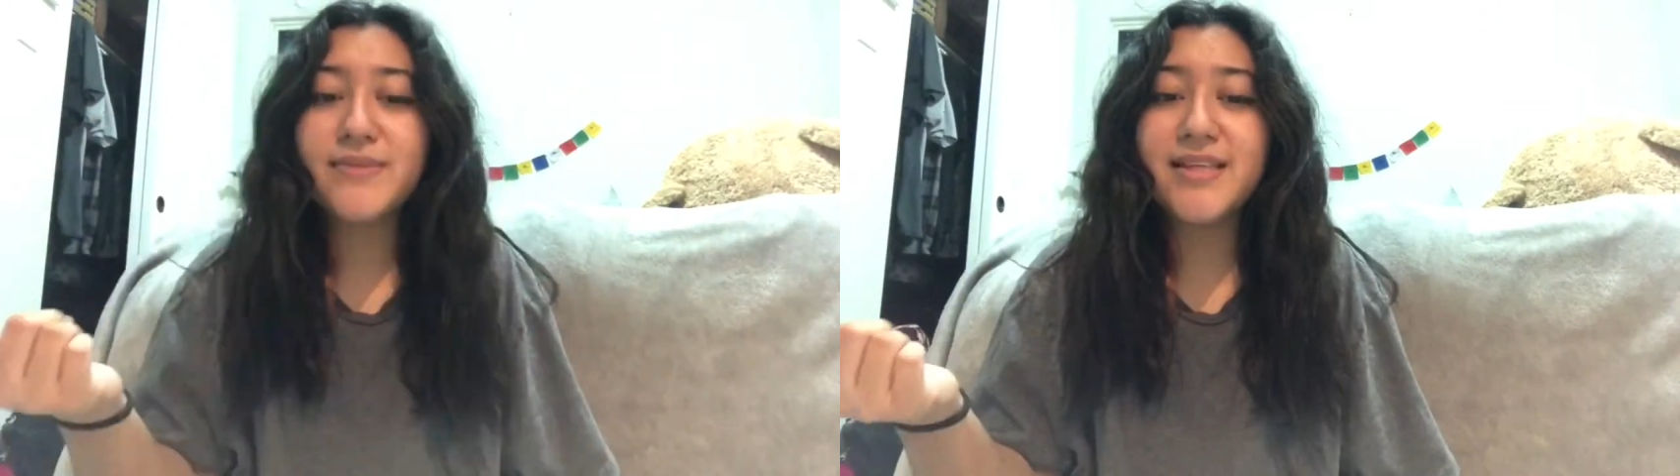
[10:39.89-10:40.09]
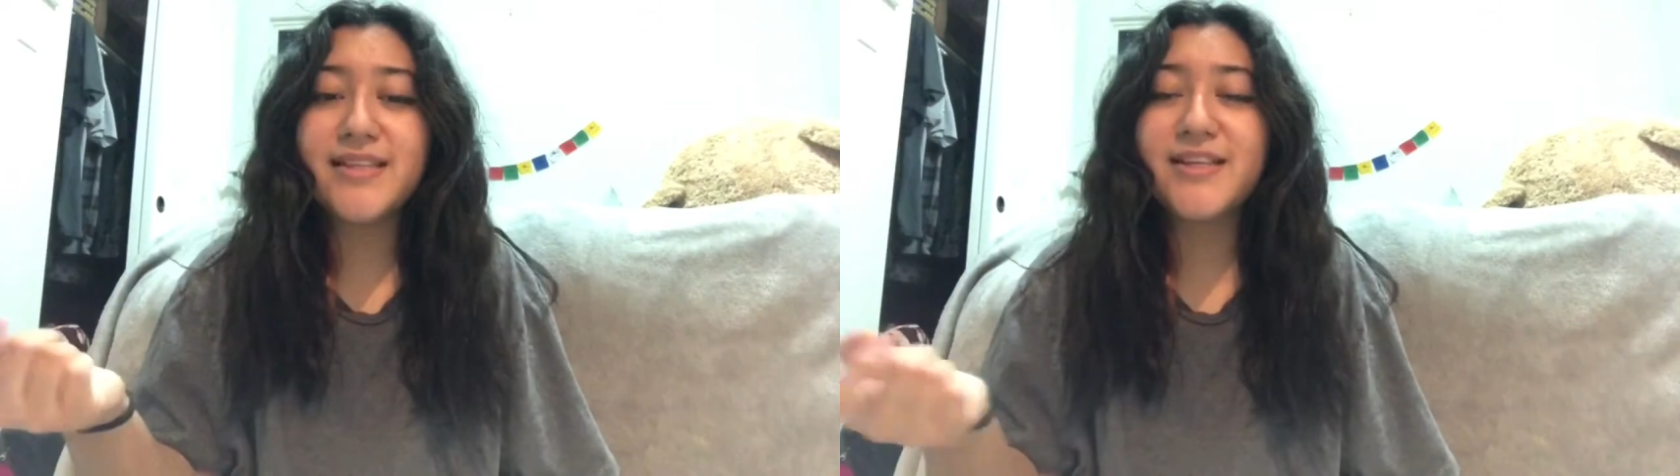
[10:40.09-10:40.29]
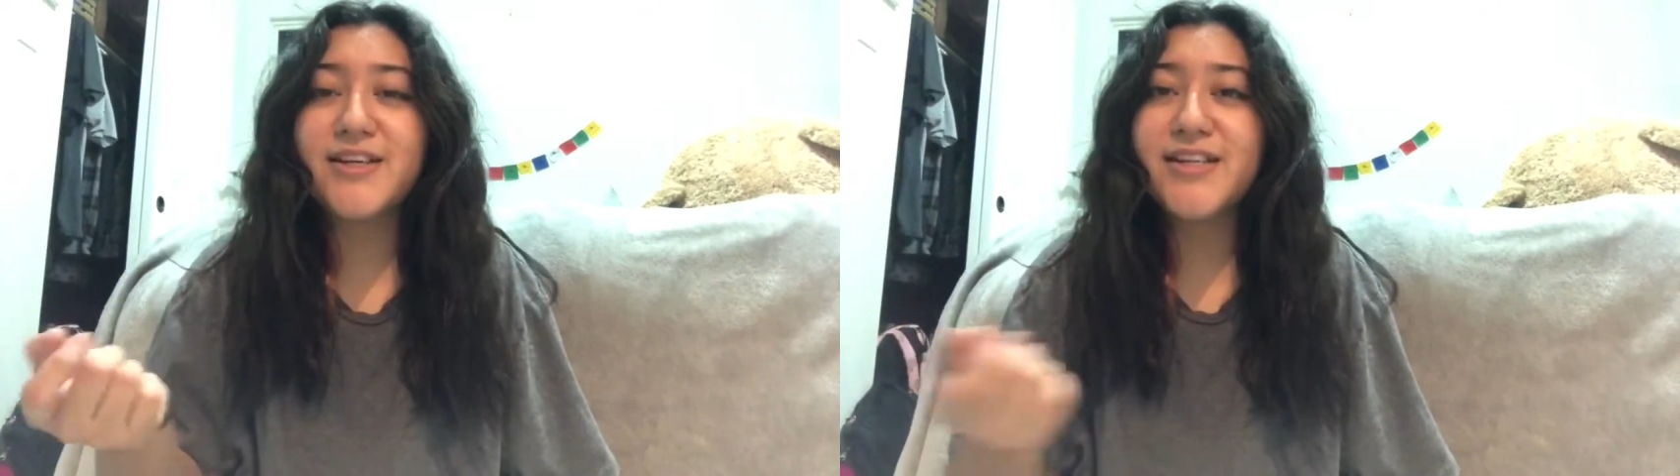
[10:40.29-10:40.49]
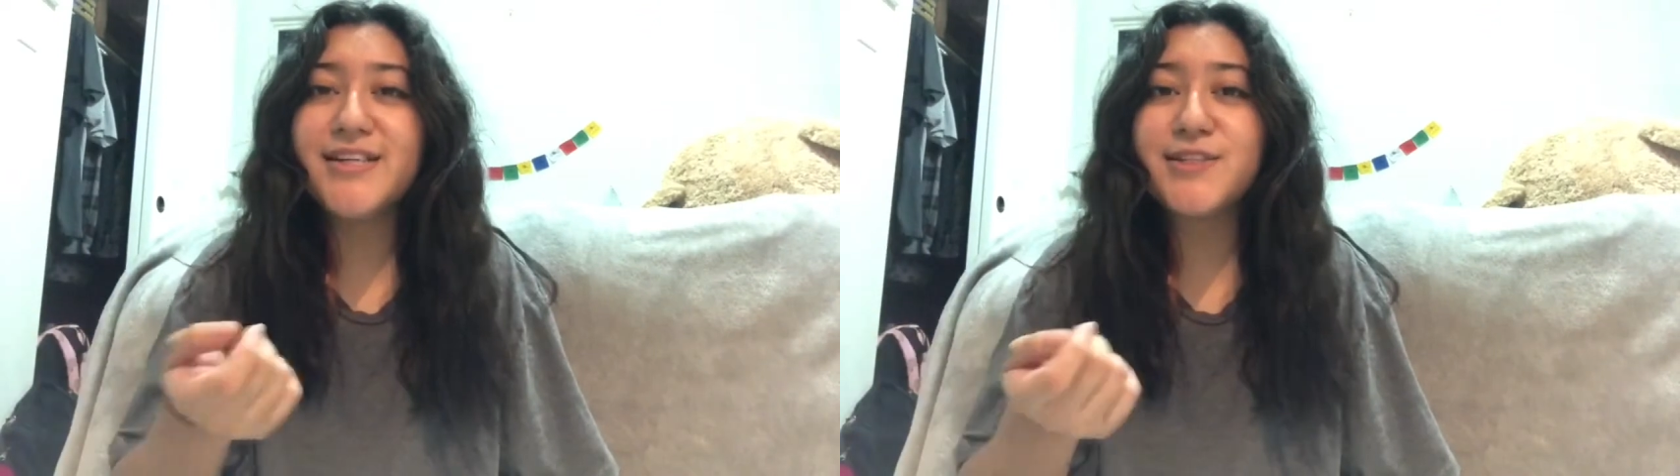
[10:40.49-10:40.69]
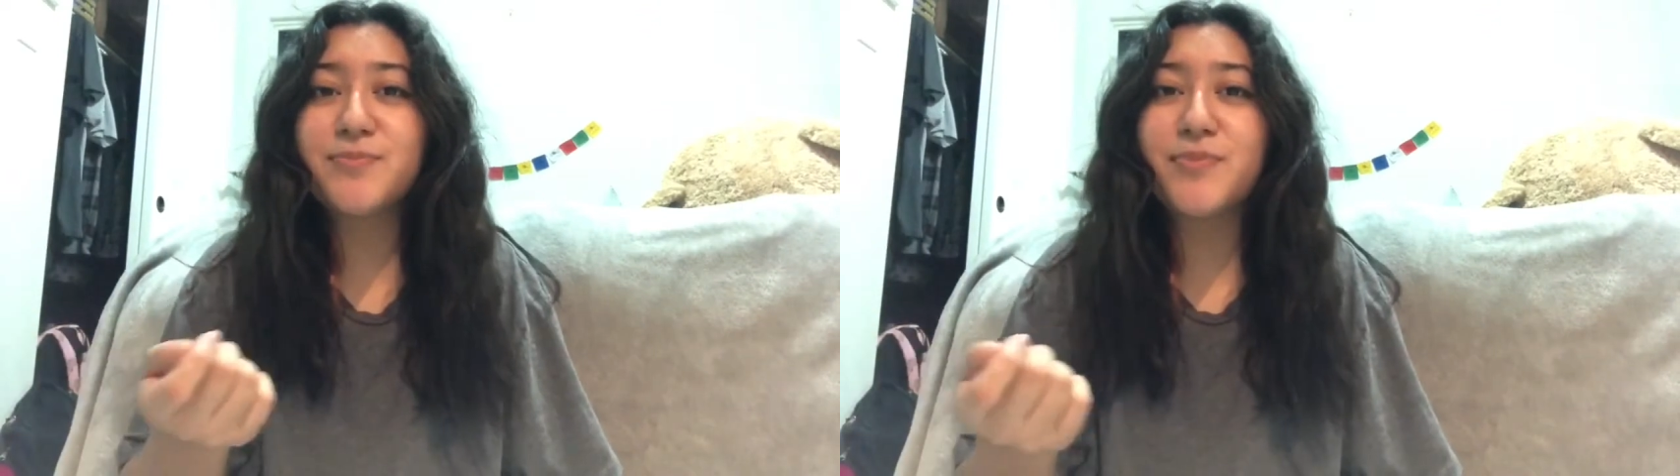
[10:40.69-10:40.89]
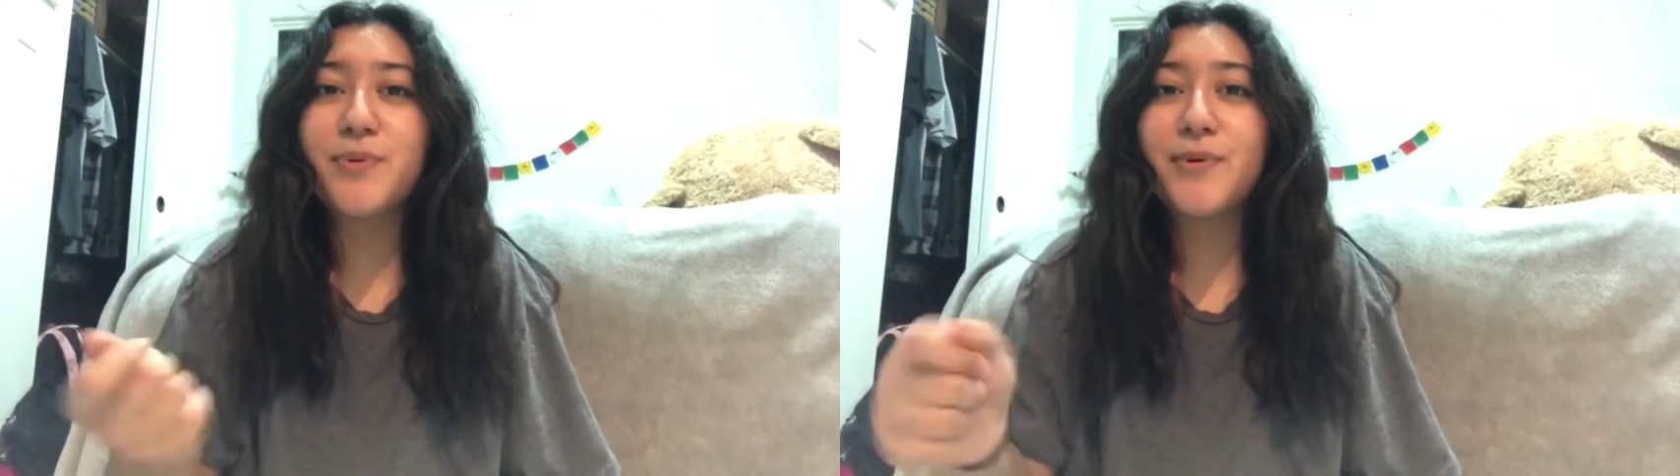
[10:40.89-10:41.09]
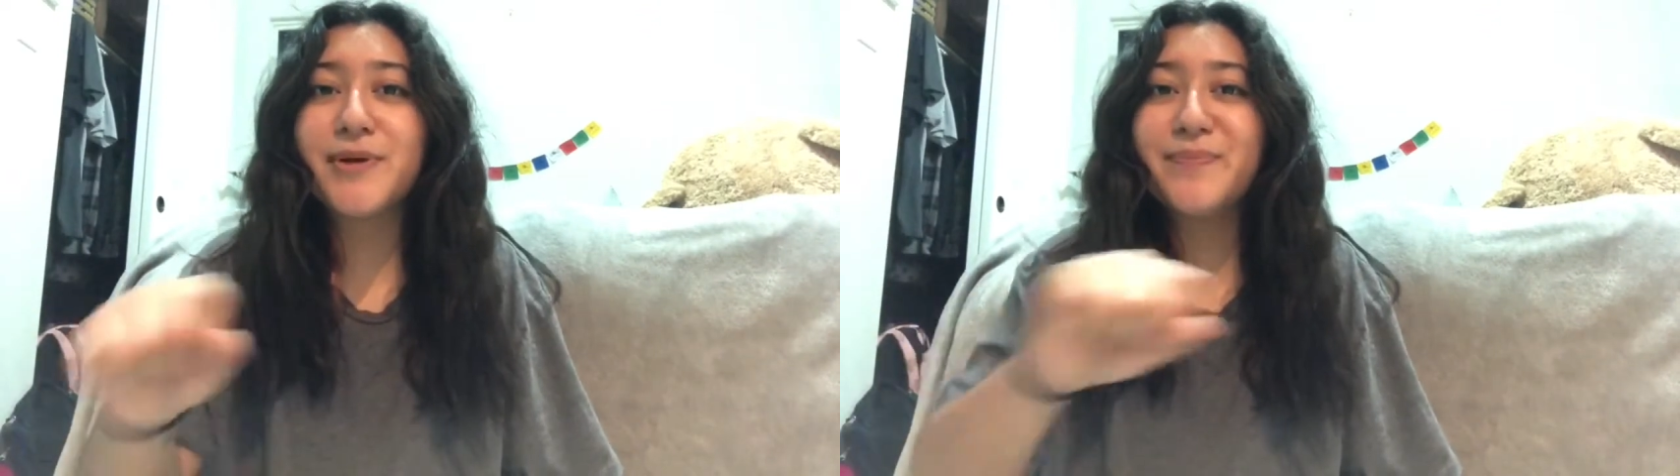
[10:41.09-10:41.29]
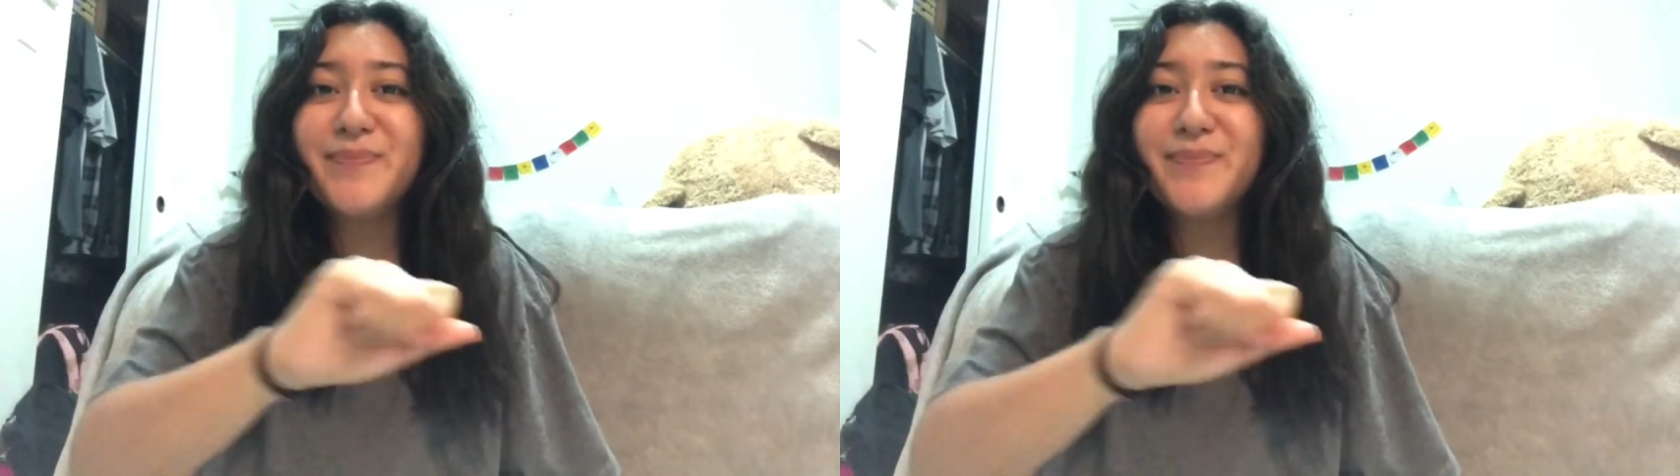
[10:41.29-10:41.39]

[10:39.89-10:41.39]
They literally just poured